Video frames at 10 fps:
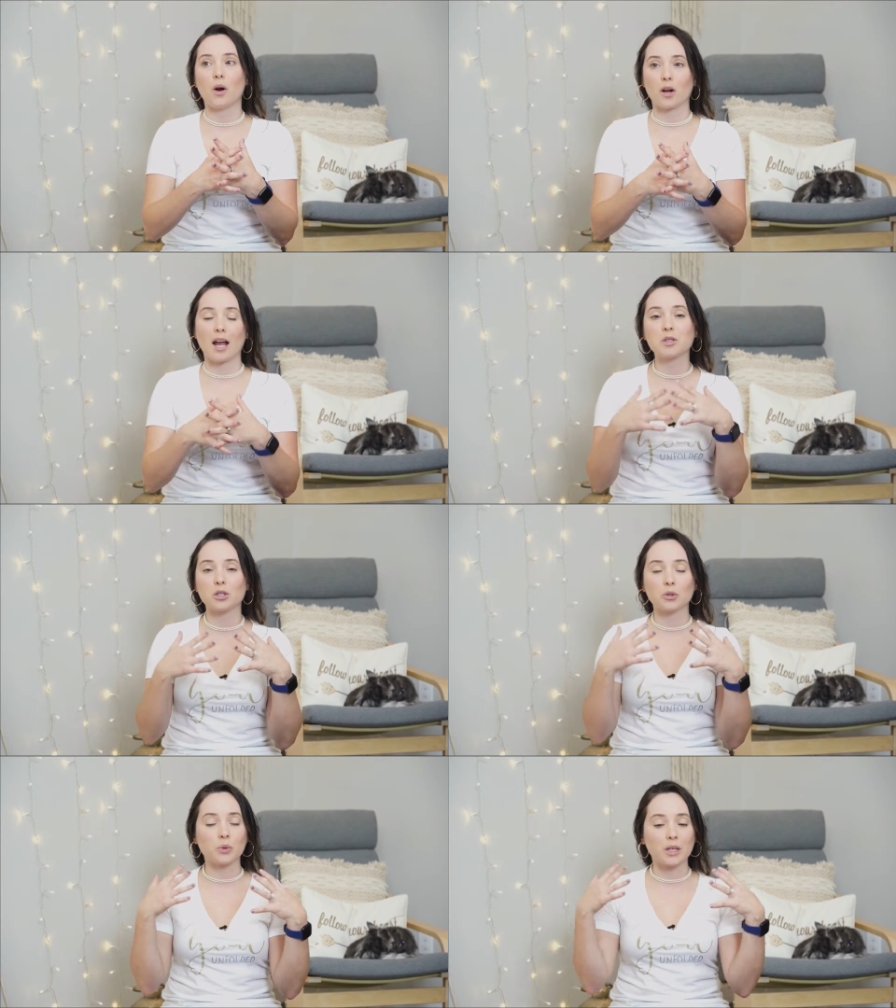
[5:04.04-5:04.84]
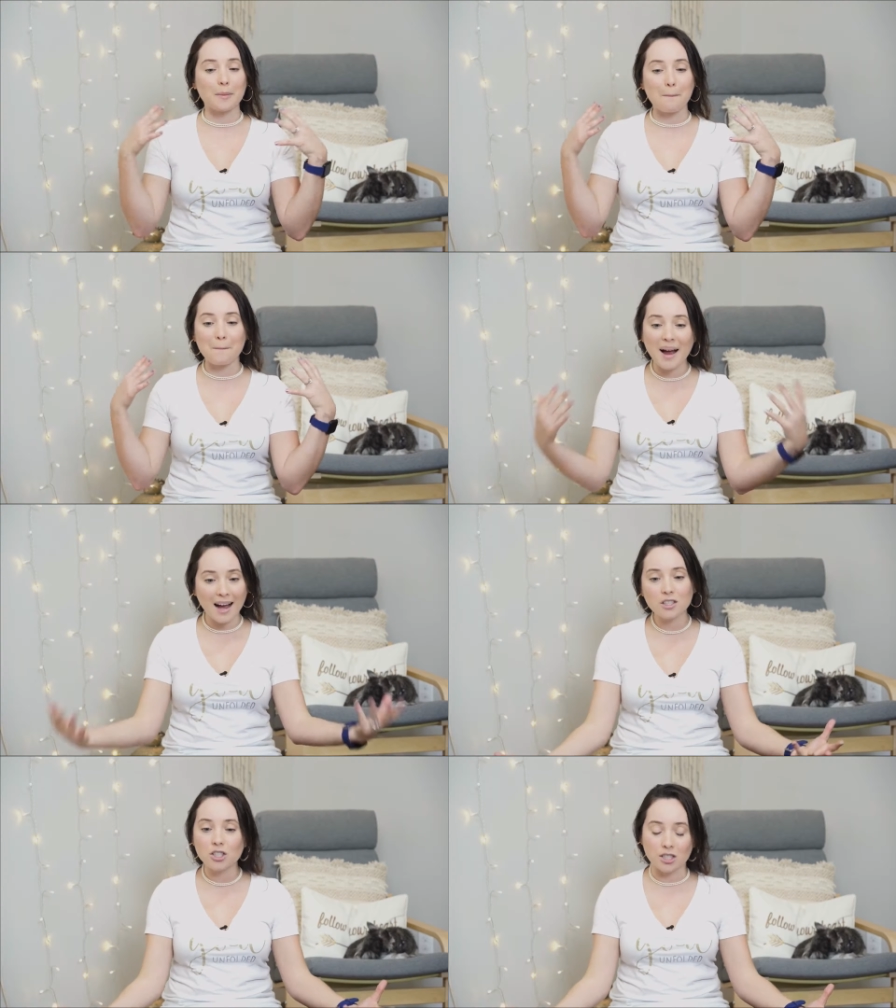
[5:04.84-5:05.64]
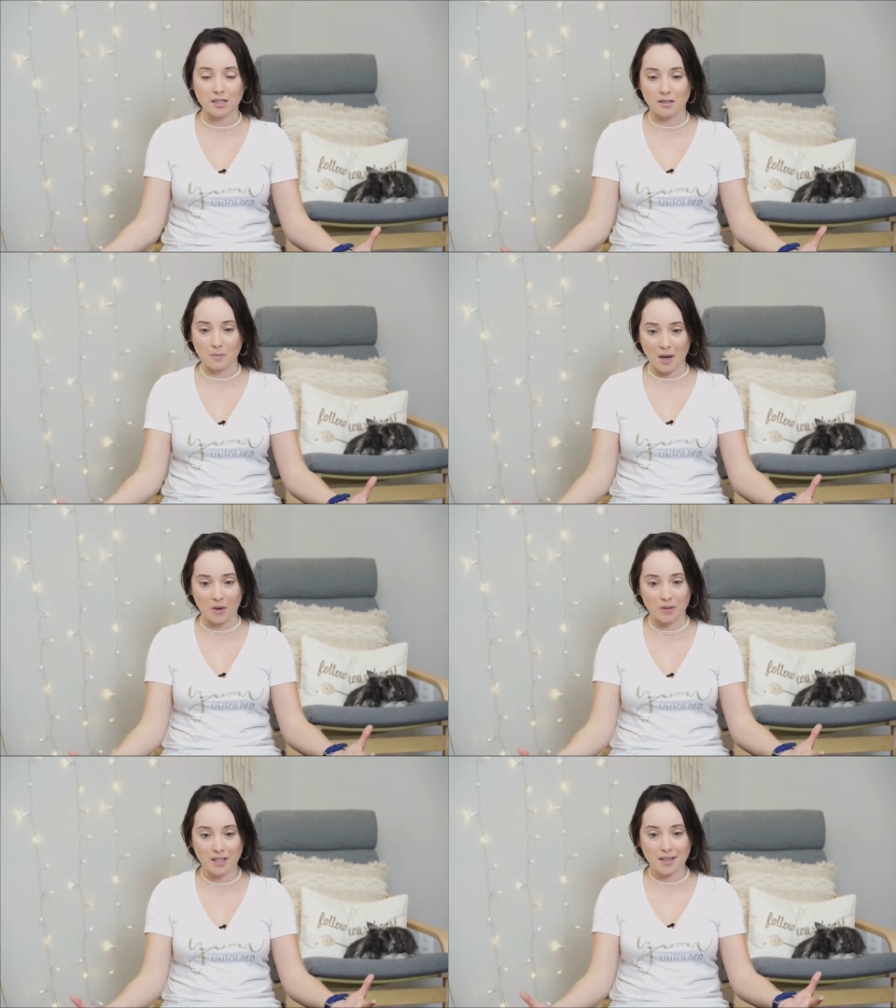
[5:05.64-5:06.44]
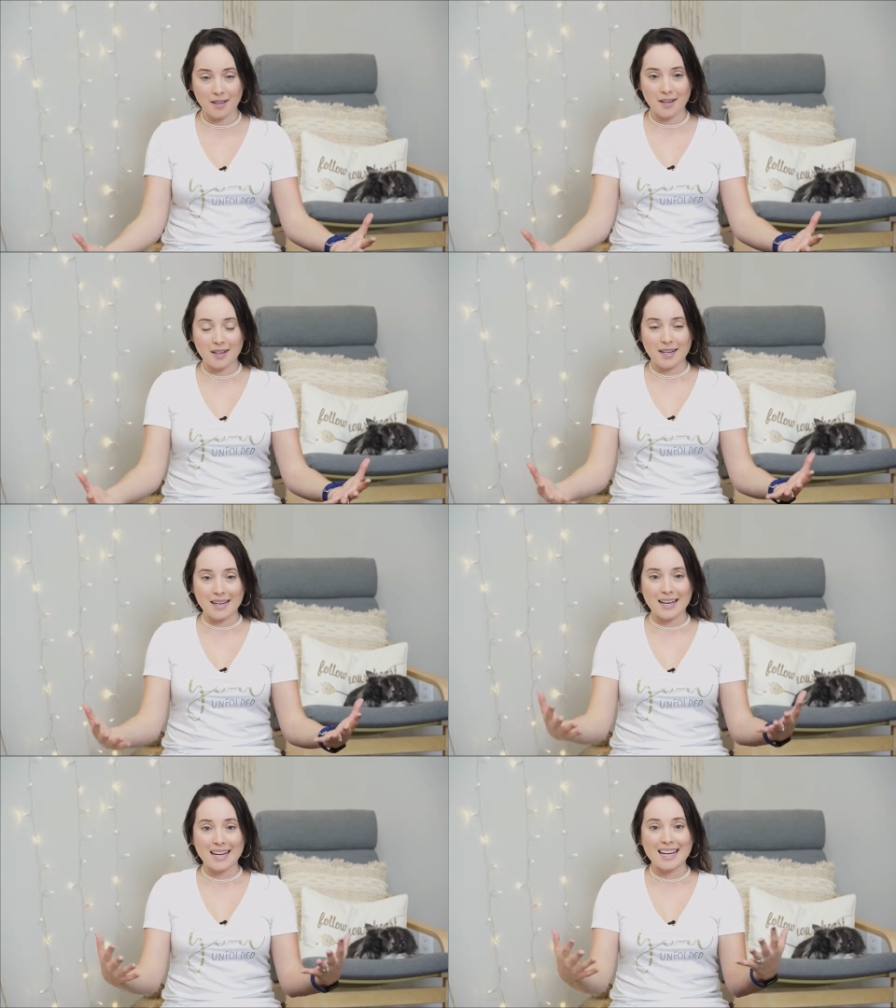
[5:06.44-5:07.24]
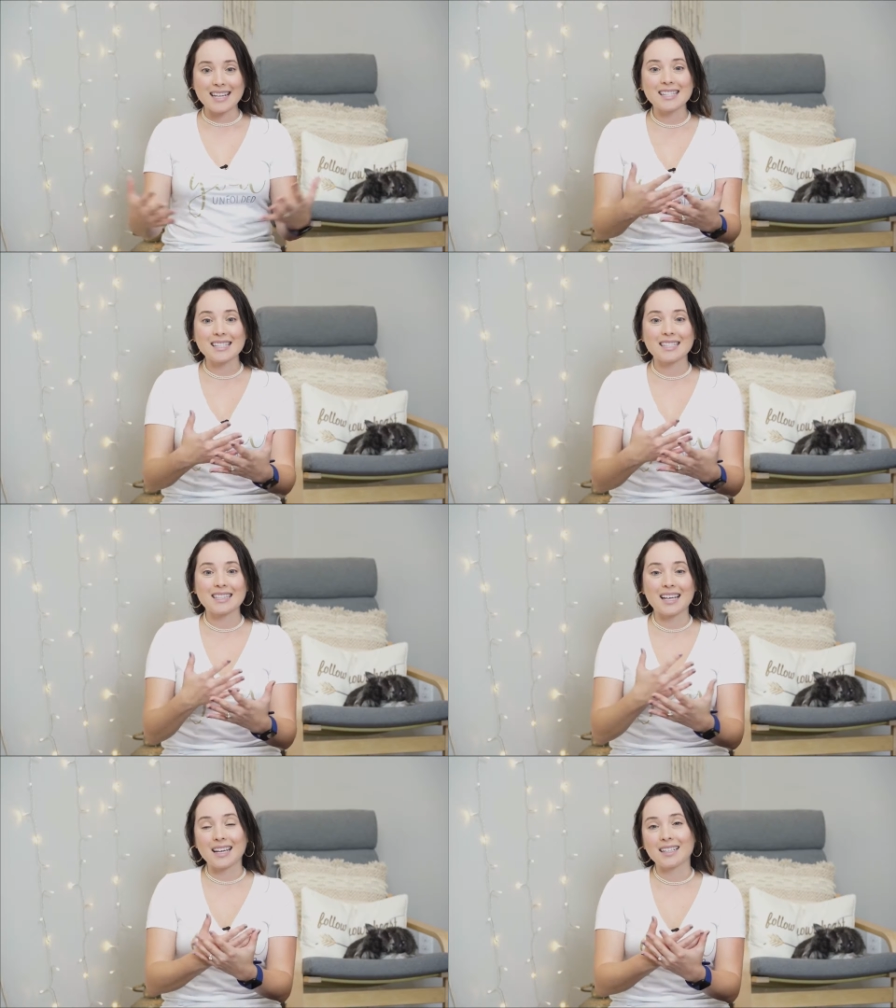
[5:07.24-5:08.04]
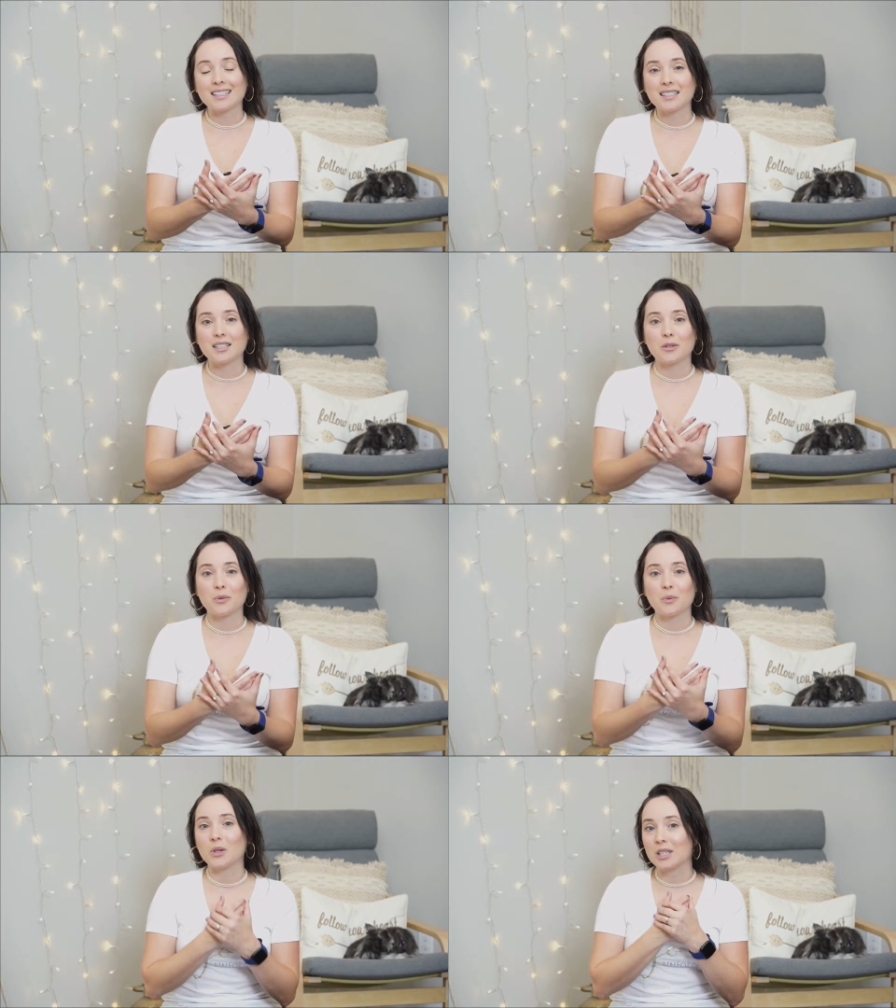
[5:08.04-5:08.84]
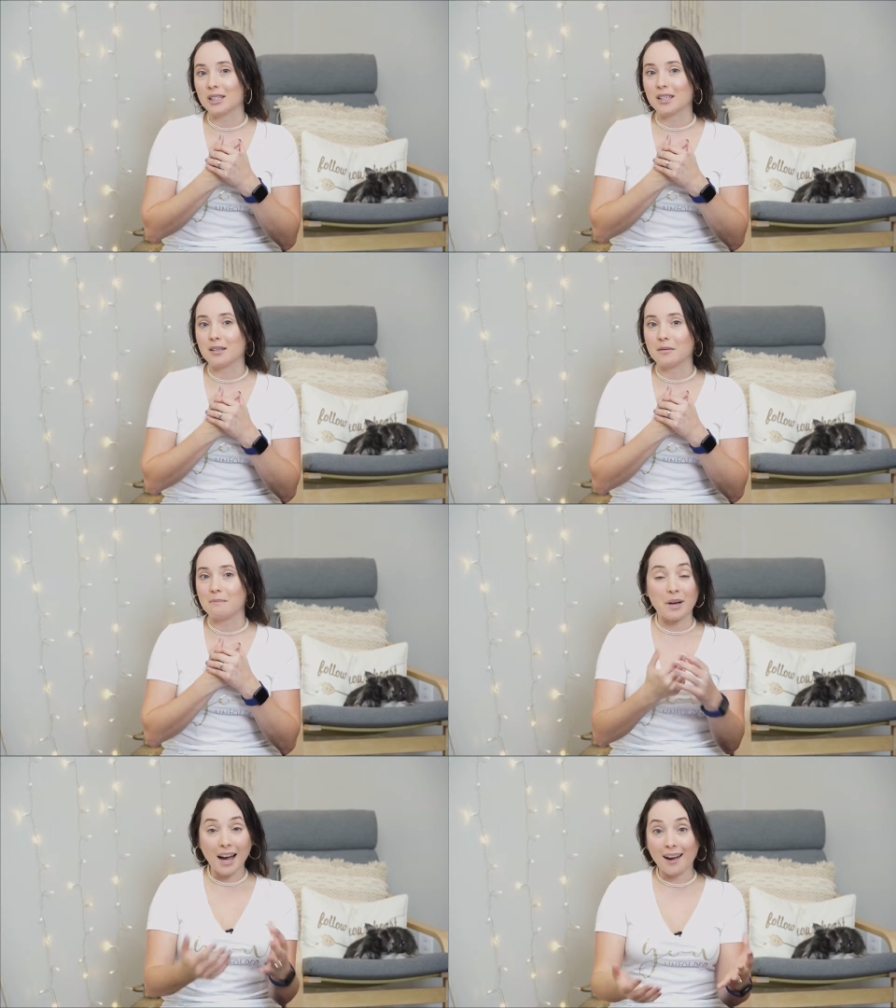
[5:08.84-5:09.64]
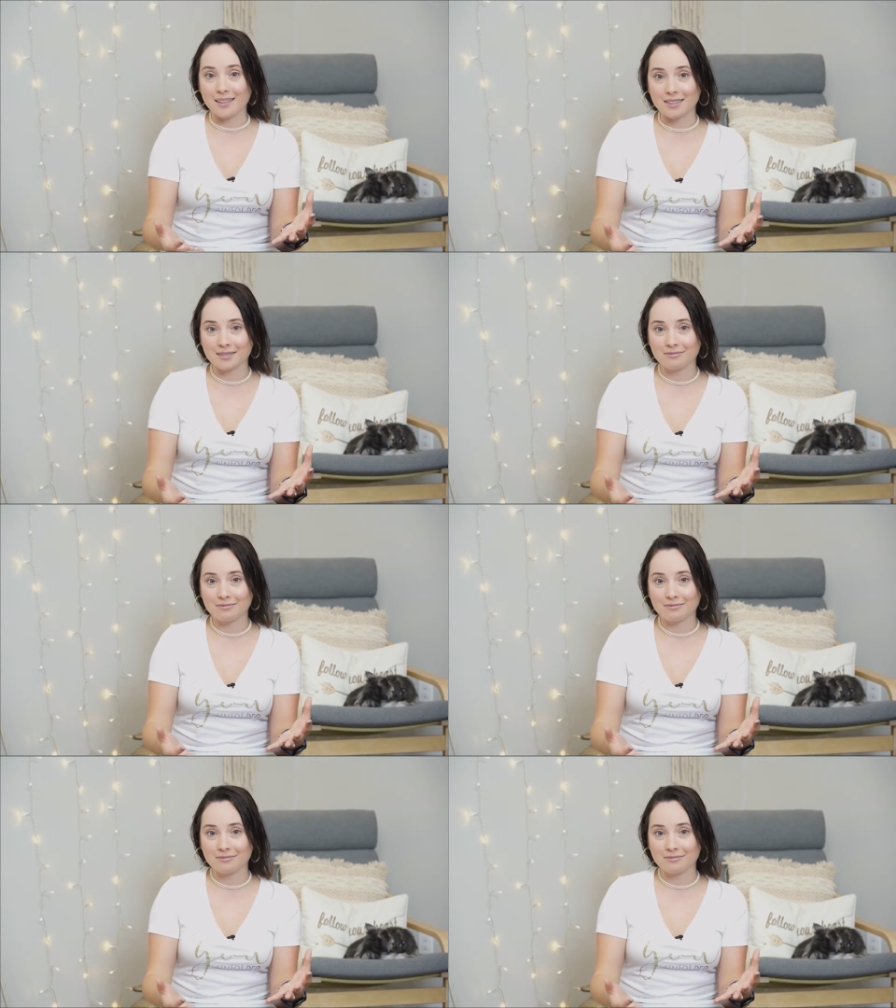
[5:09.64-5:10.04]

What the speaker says: are absolutely passionate about? Is it then really bad?